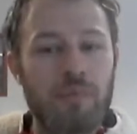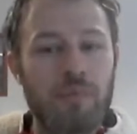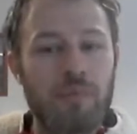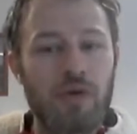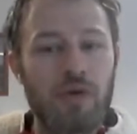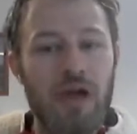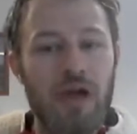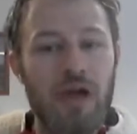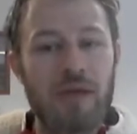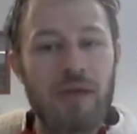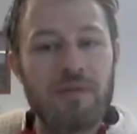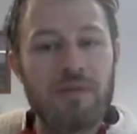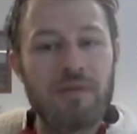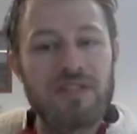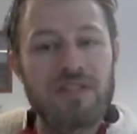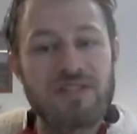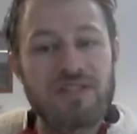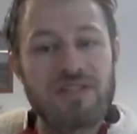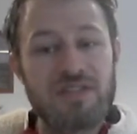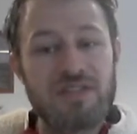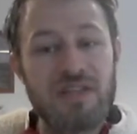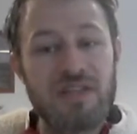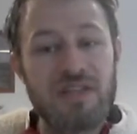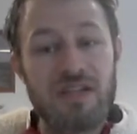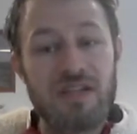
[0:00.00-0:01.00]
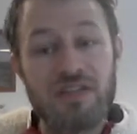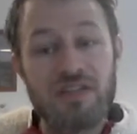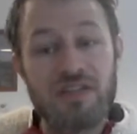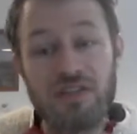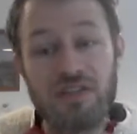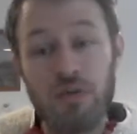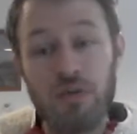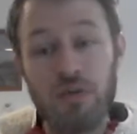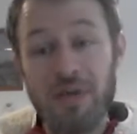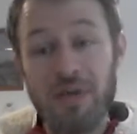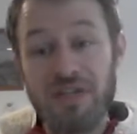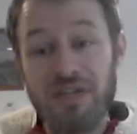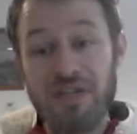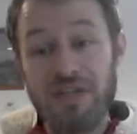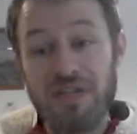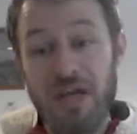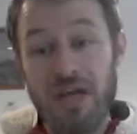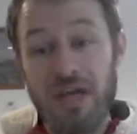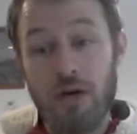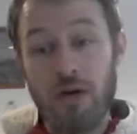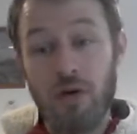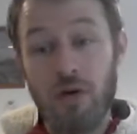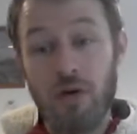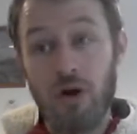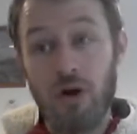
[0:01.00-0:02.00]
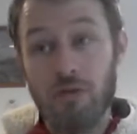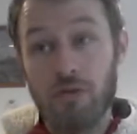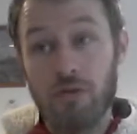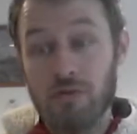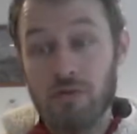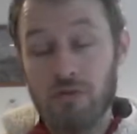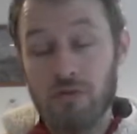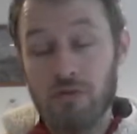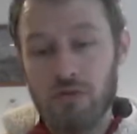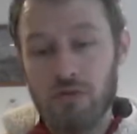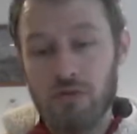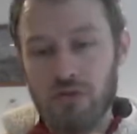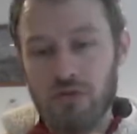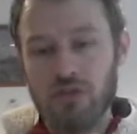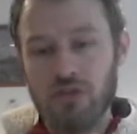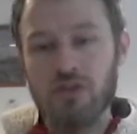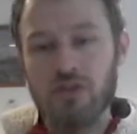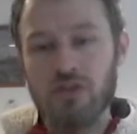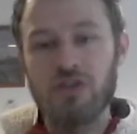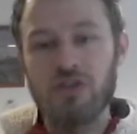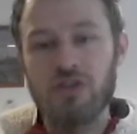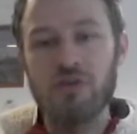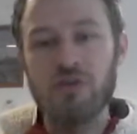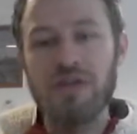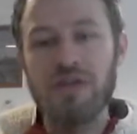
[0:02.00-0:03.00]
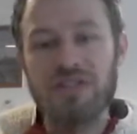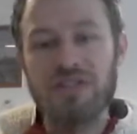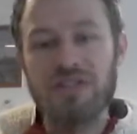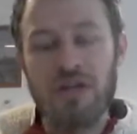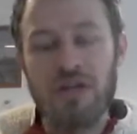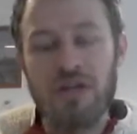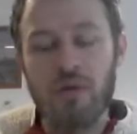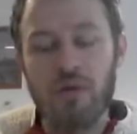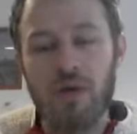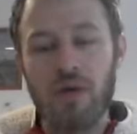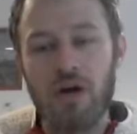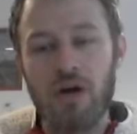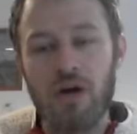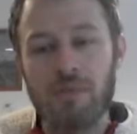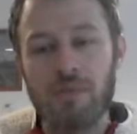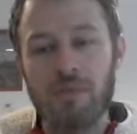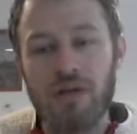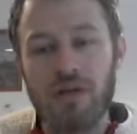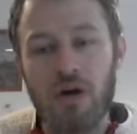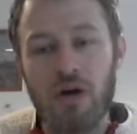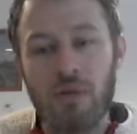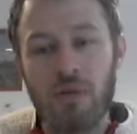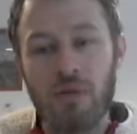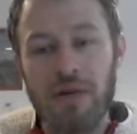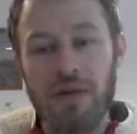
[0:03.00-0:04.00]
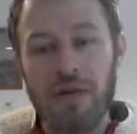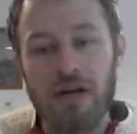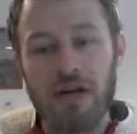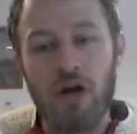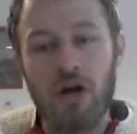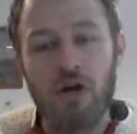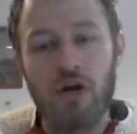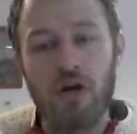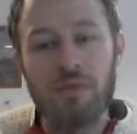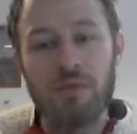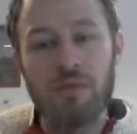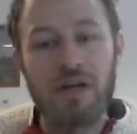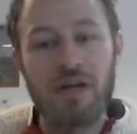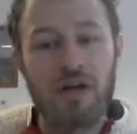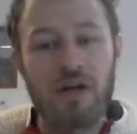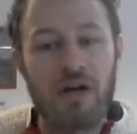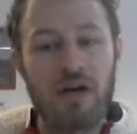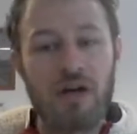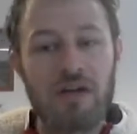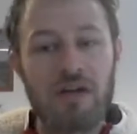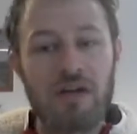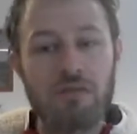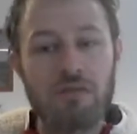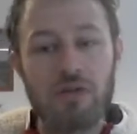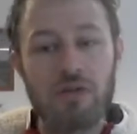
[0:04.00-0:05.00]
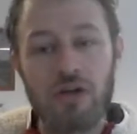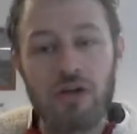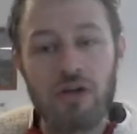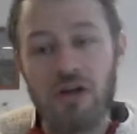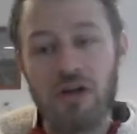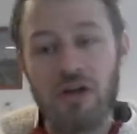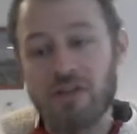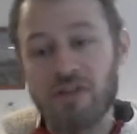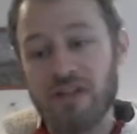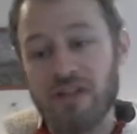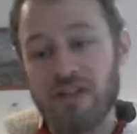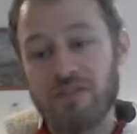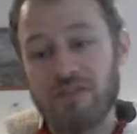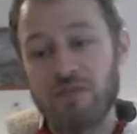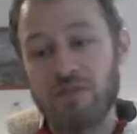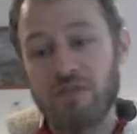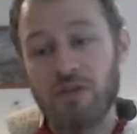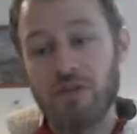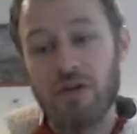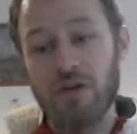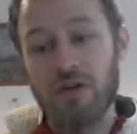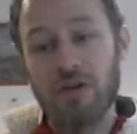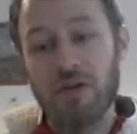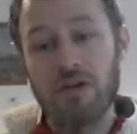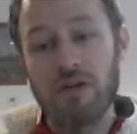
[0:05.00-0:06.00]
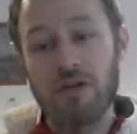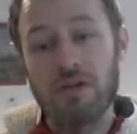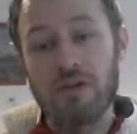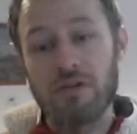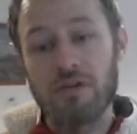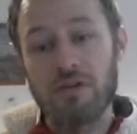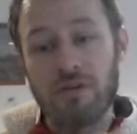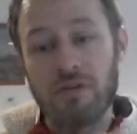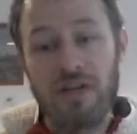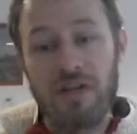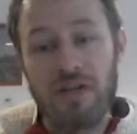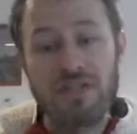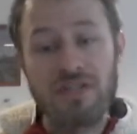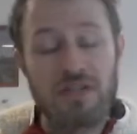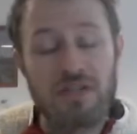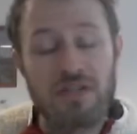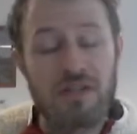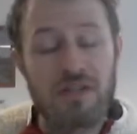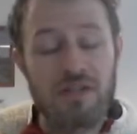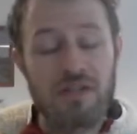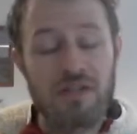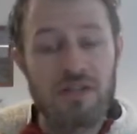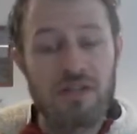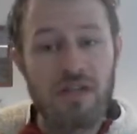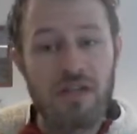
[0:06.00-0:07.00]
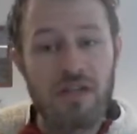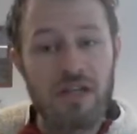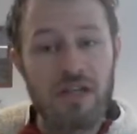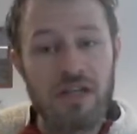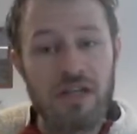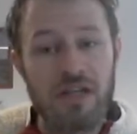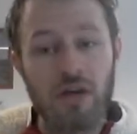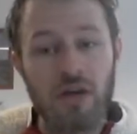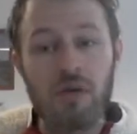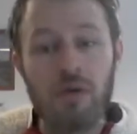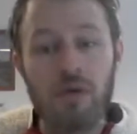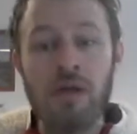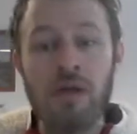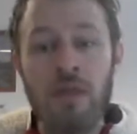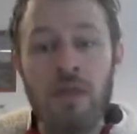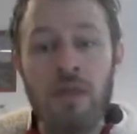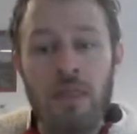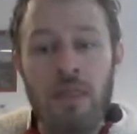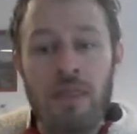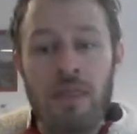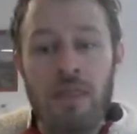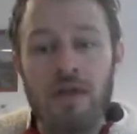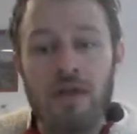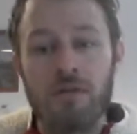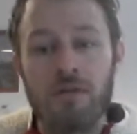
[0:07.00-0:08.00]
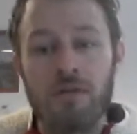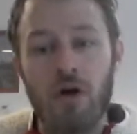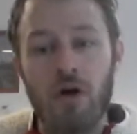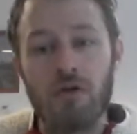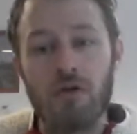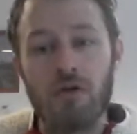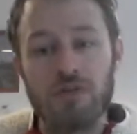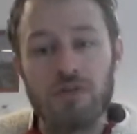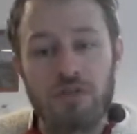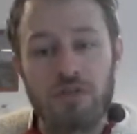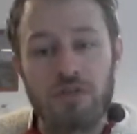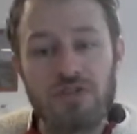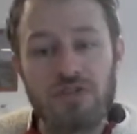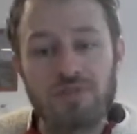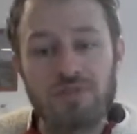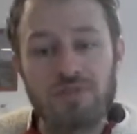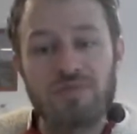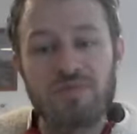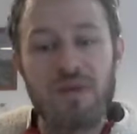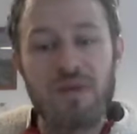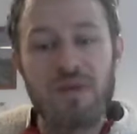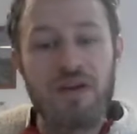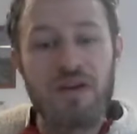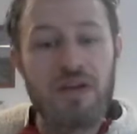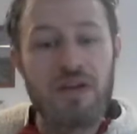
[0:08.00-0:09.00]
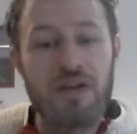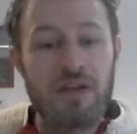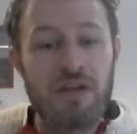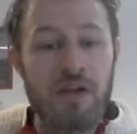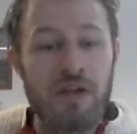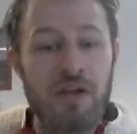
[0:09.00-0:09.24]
But it's nearly 2 weeks now, just under 2 weeks now, where I'll be going back home, and I'll have other content for the rest of the, over the Christmas period.